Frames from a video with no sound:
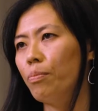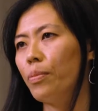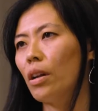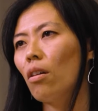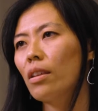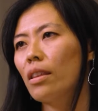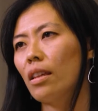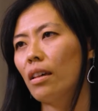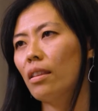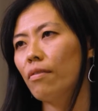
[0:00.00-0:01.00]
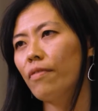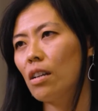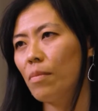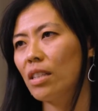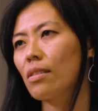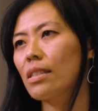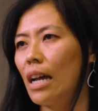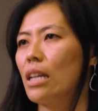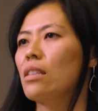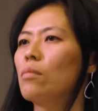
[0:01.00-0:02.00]
but all of the, the fundamental
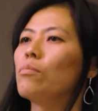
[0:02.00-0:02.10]
science in